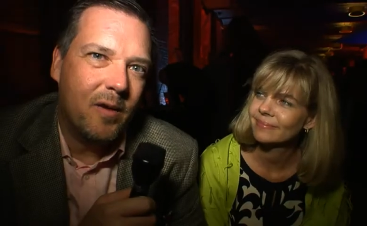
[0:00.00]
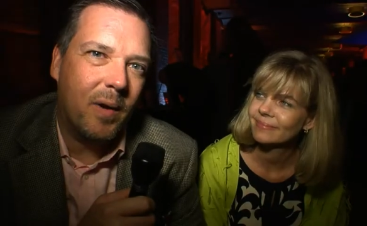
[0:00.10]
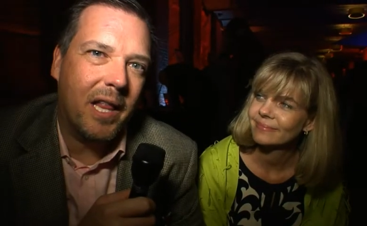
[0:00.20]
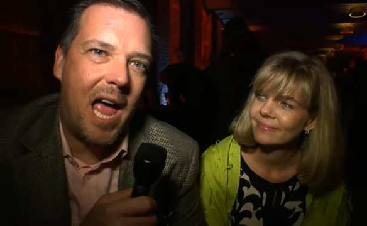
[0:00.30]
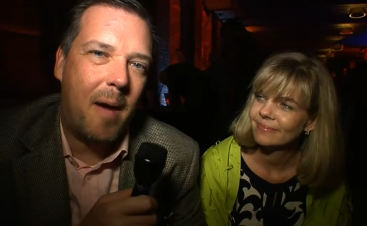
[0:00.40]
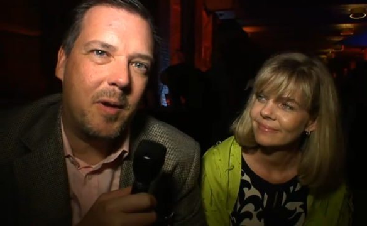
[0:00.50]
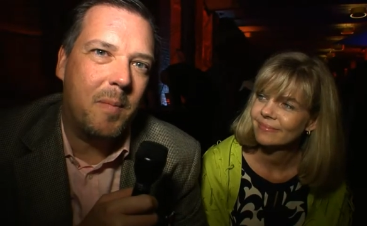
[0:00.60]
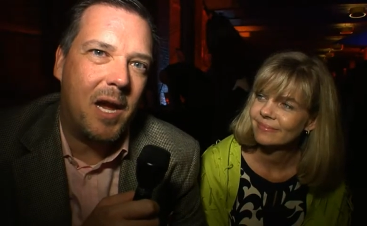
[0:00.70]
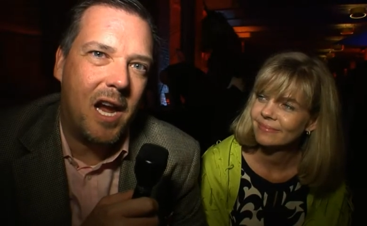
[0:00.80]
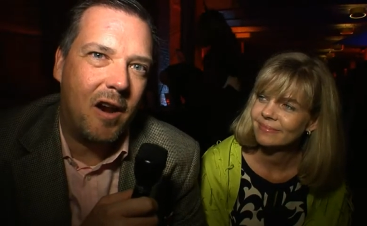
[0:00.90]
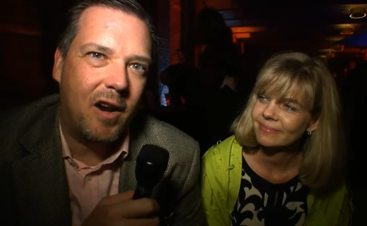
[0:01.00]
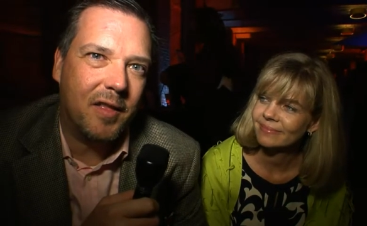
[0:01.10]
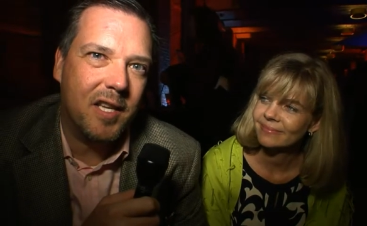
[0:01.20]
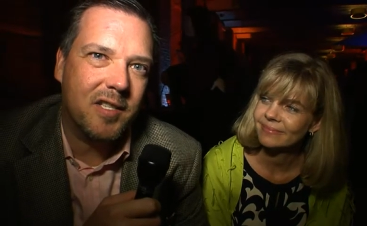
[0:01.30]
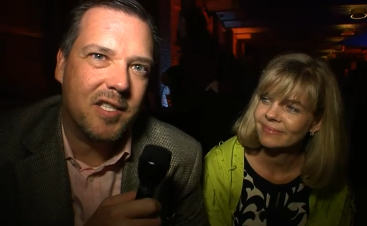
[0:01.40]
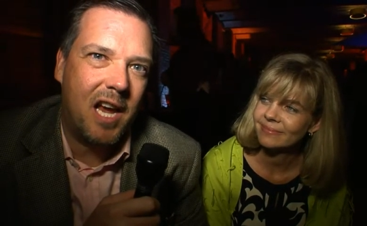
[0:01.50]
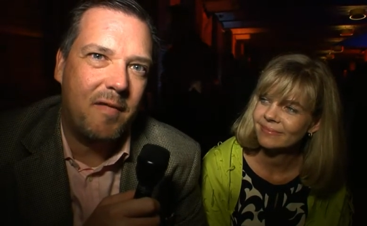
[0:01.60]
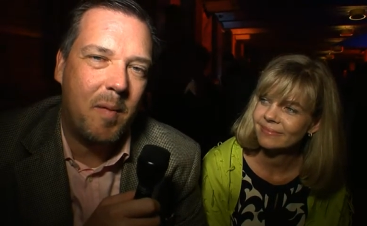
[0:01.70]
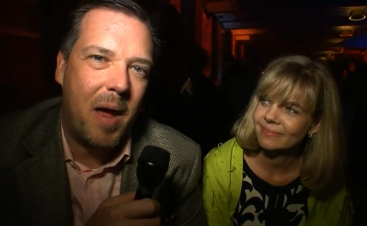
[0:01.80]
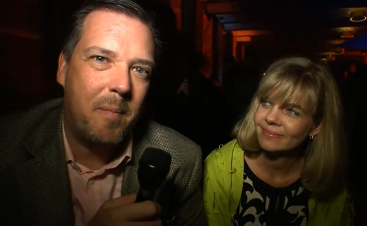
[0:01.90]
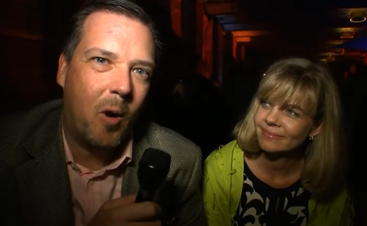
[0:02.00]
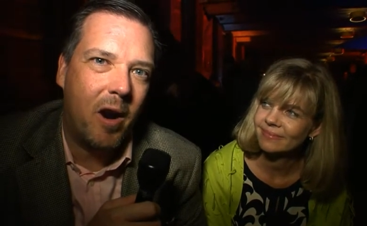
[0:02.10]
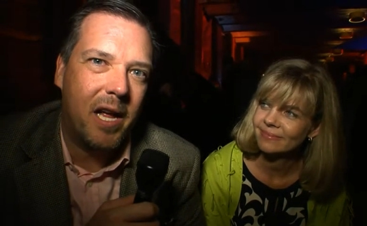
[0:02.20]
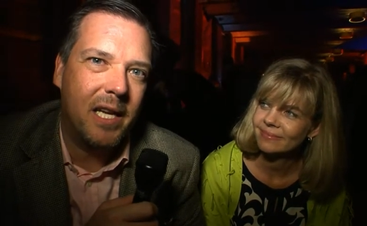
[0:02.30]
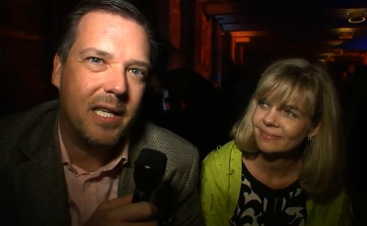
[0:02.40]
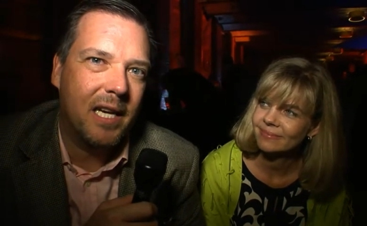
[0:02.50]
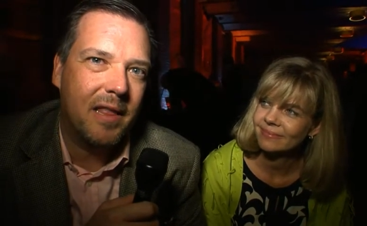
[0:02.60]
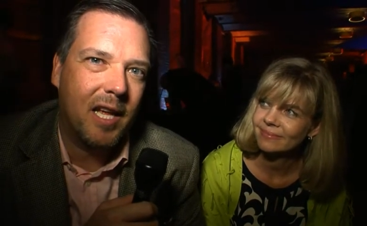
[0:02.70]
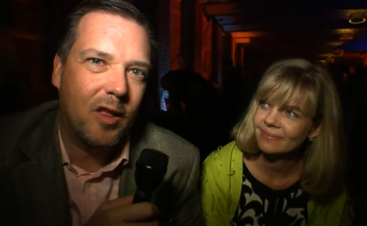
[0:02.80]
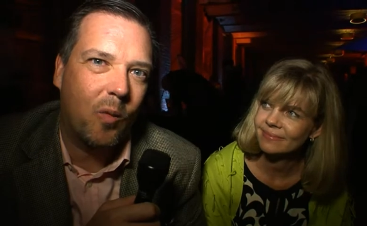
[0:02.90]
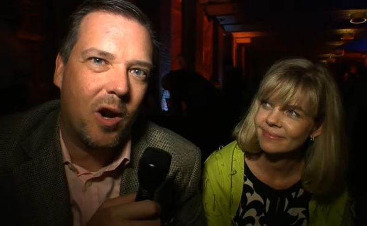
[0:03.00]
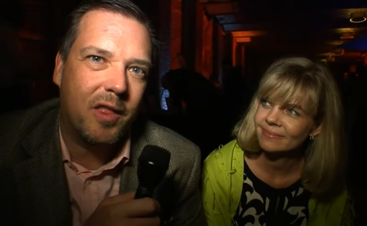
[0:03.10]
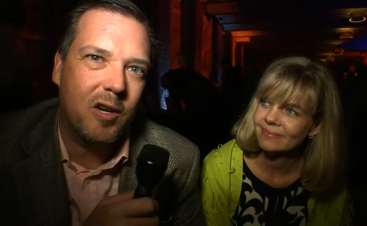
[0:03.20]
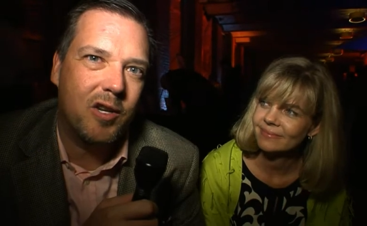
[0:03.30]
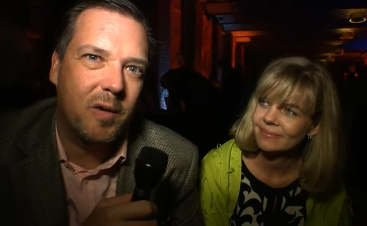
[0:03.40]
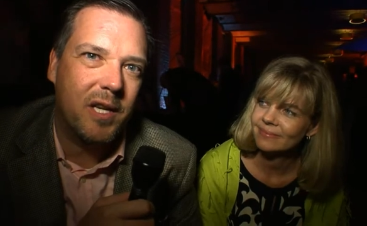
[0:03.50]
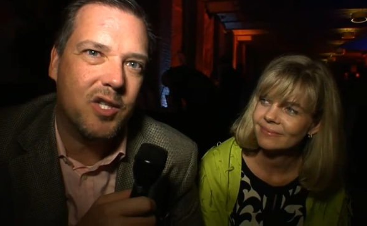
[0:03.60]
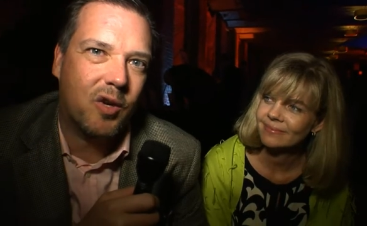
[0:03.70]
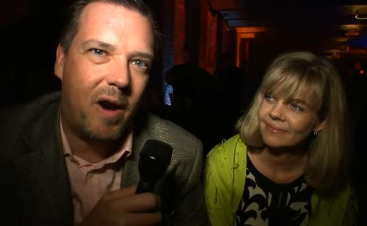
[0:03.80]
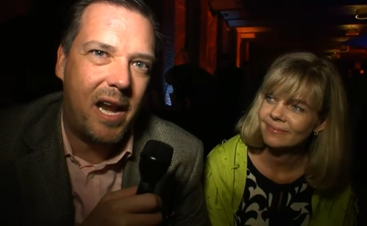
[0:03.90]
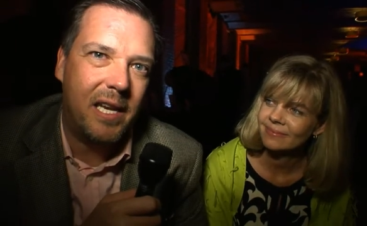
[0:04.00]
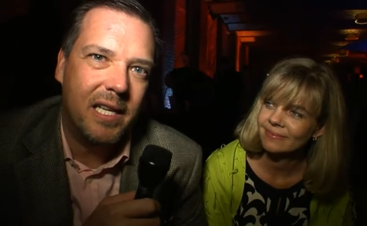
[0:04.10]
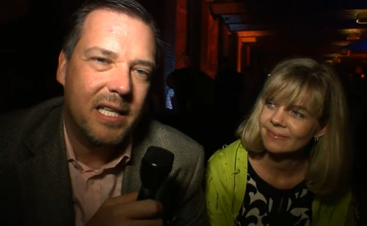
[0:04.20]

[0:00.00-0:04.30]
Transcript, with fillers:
Speaker 1: Really happy to be here at this Save the Bay party. I think the work they're doing is great.